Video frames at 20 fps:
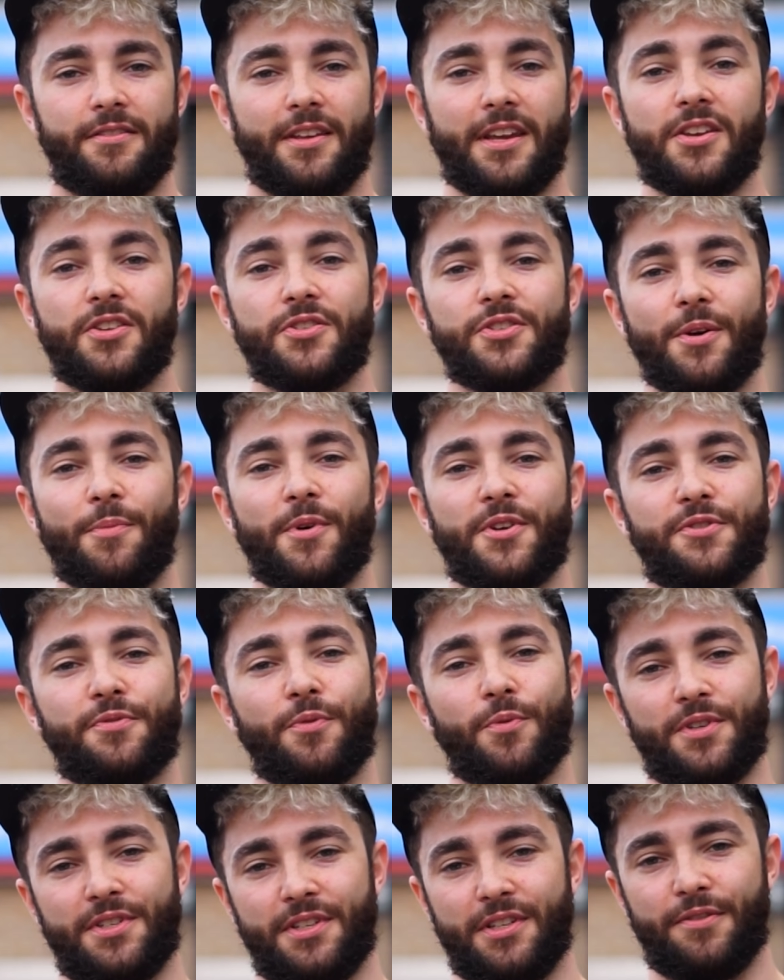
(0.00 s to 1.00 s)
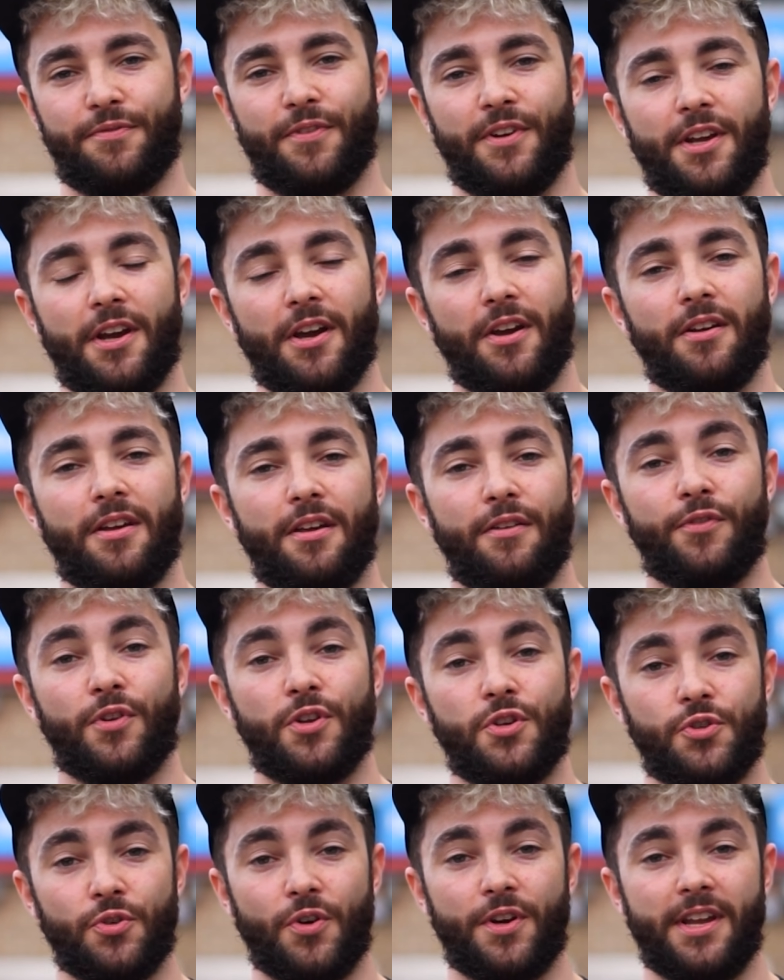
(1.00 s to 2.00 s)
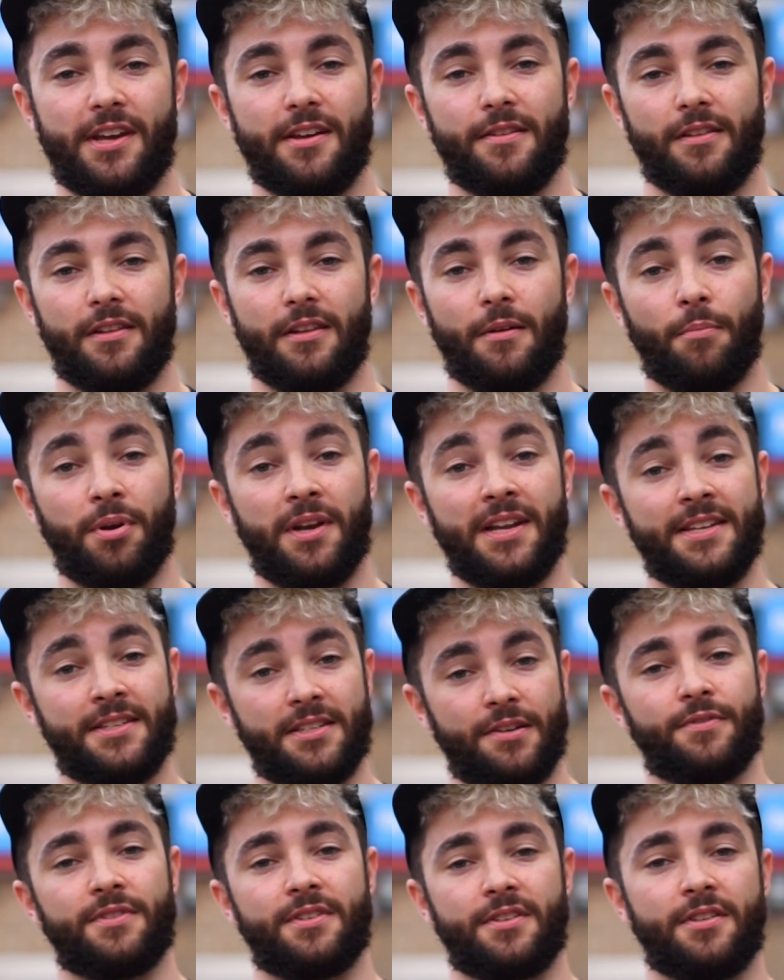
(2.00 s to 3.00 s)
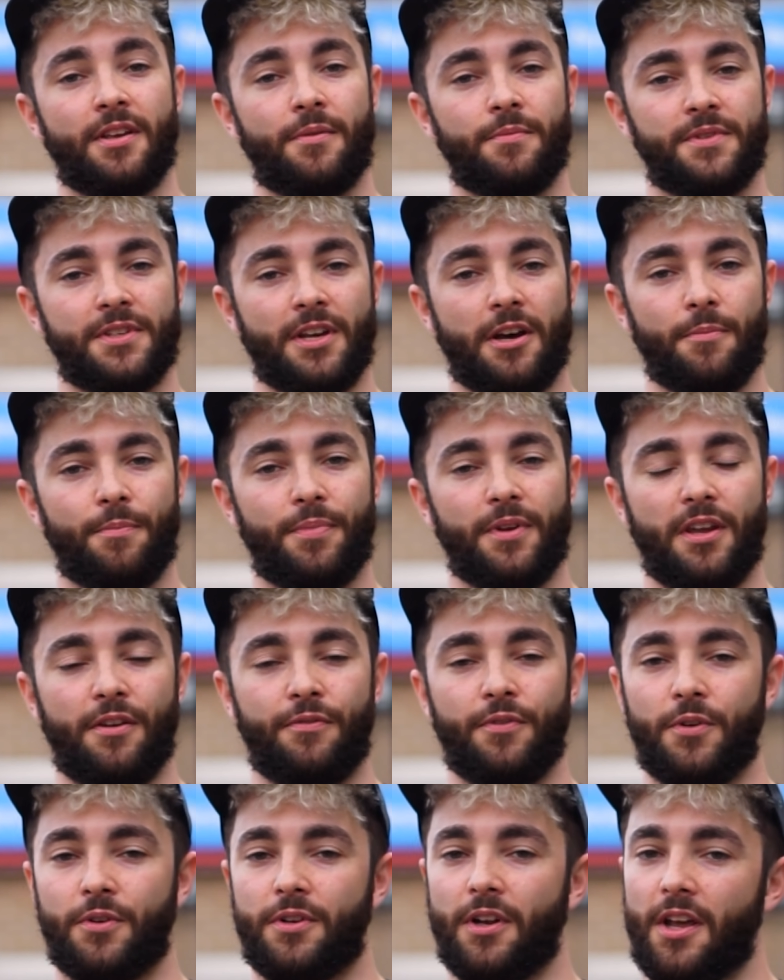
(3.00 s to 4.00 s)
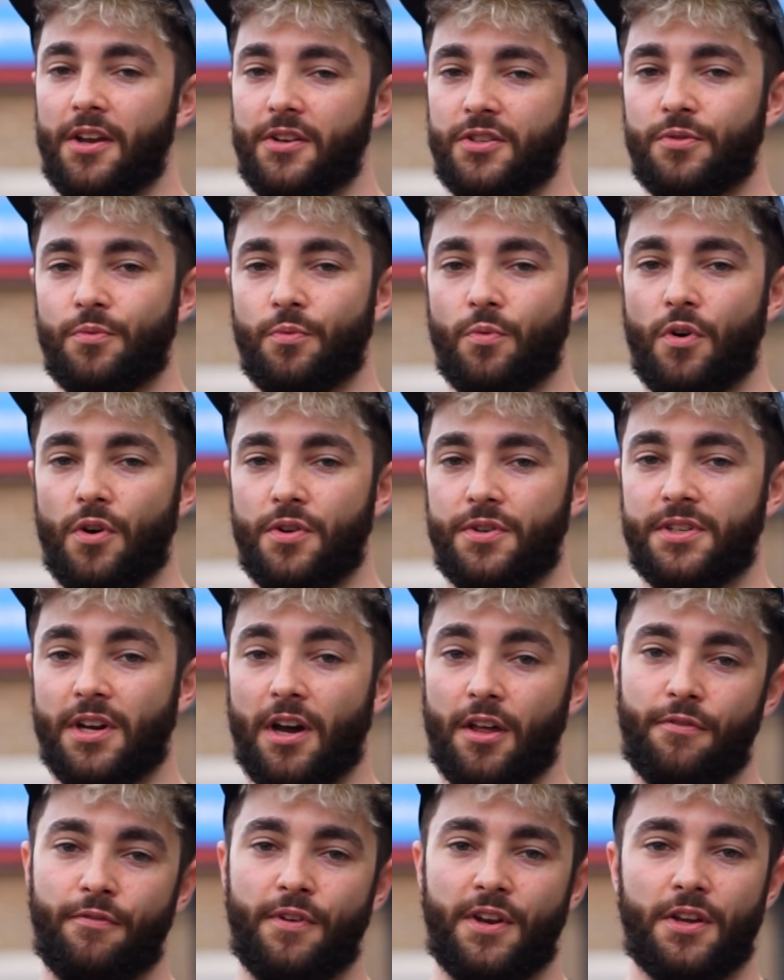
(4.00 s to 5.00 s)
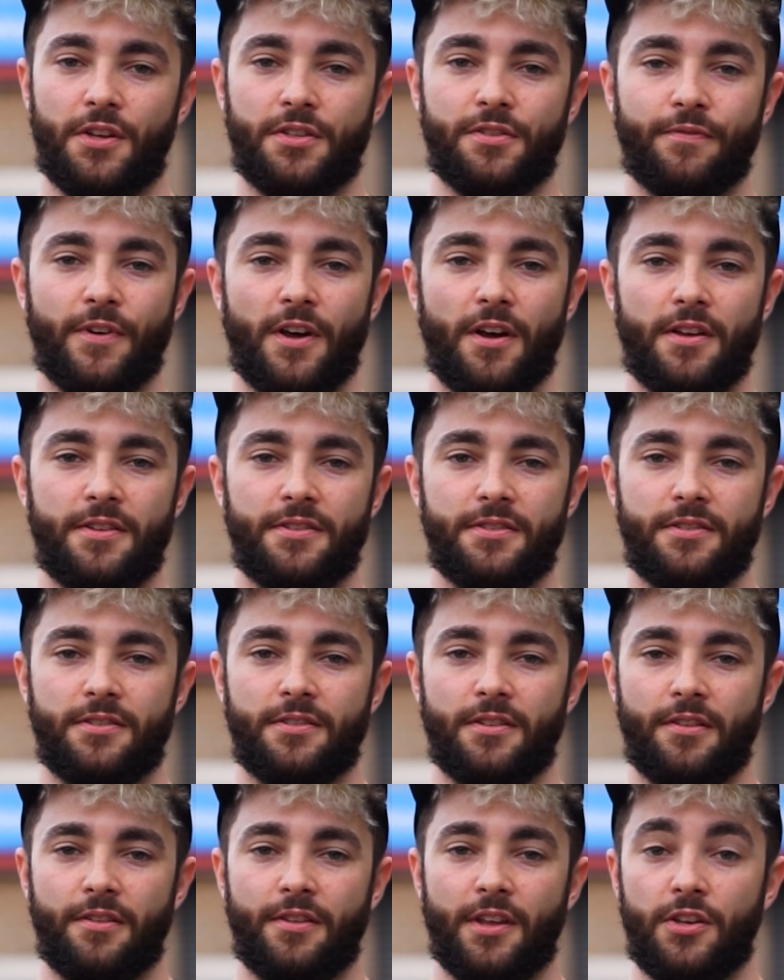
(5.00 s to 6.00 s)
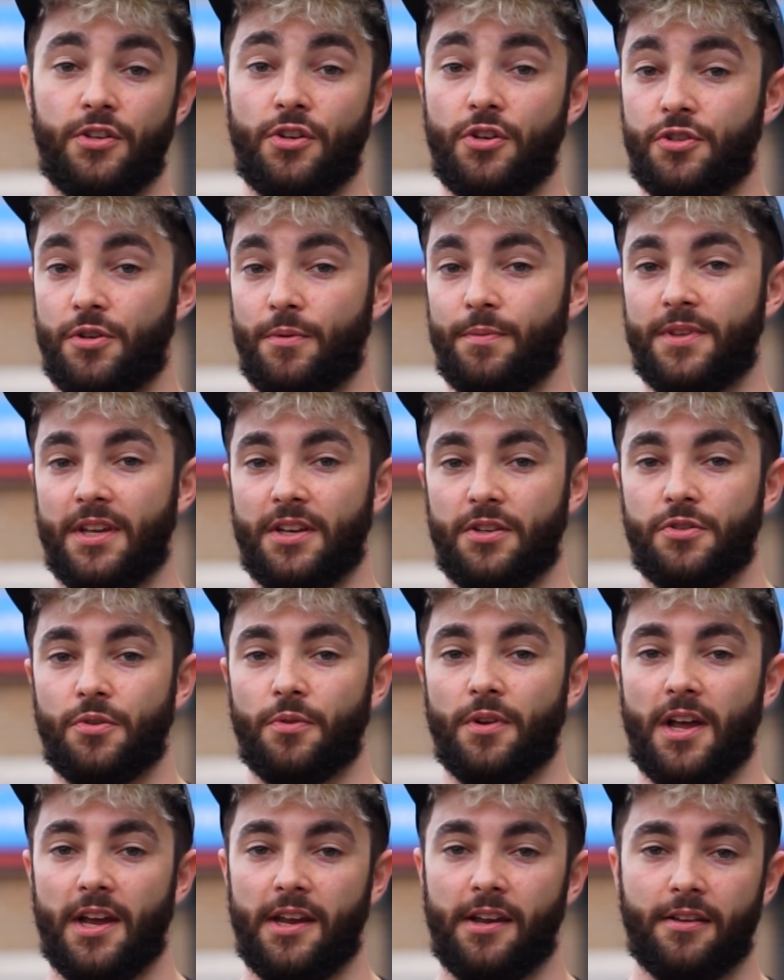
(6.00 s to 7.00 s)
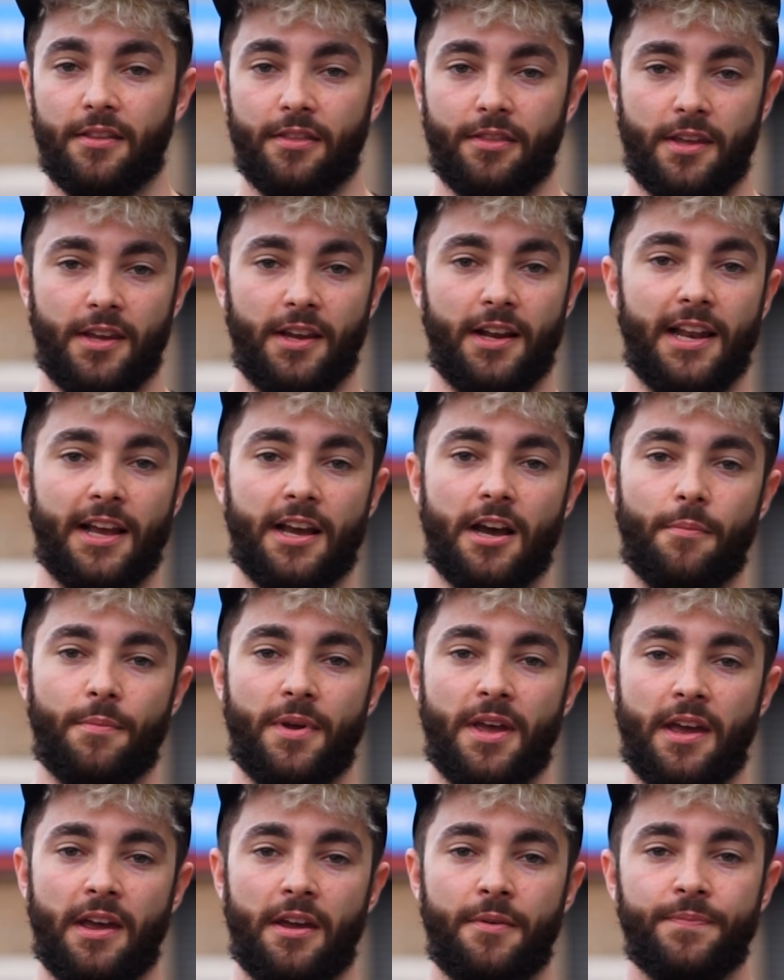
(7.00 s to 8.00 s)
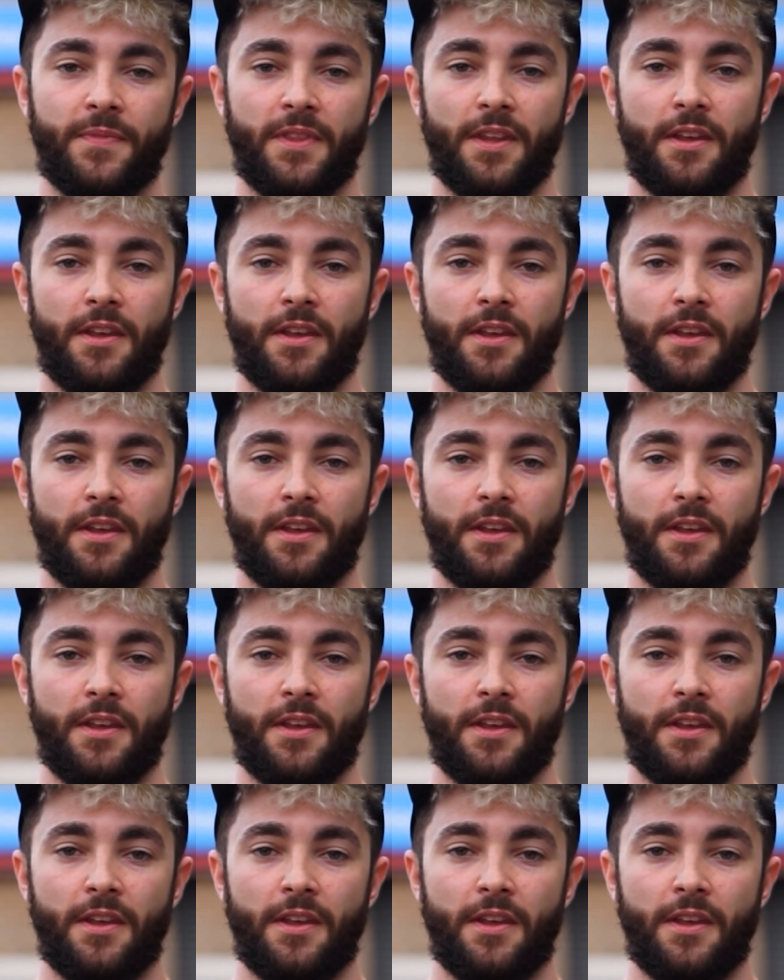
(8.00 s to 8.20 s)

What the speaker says: Thank you so much for watching this video. If you enjoyed it, then please give us a thumbs up. If you'd like to watch other videos of ours that YouTube thinks you'll like, then click up here.